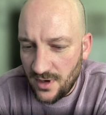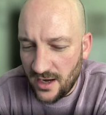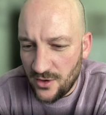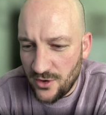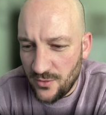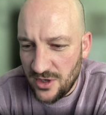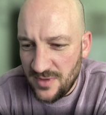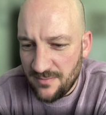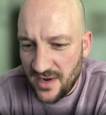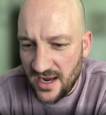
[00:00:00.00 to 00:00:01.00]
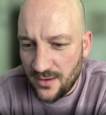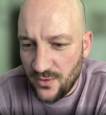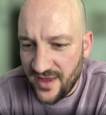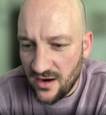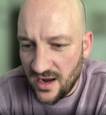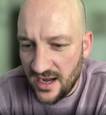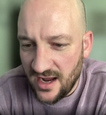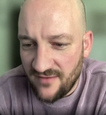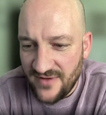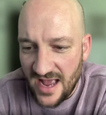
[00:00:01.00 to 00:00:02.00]
I don't know what you mean by without
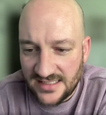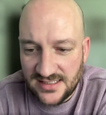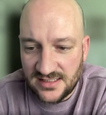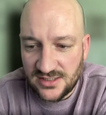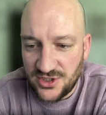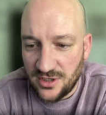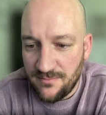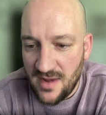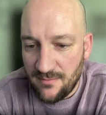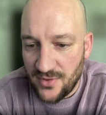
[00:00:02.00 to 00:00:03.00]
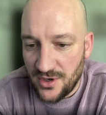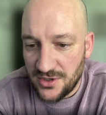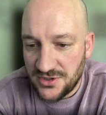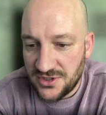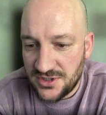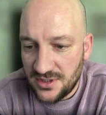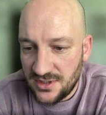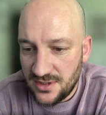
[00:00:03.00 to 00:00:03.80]
cutting off access to your members.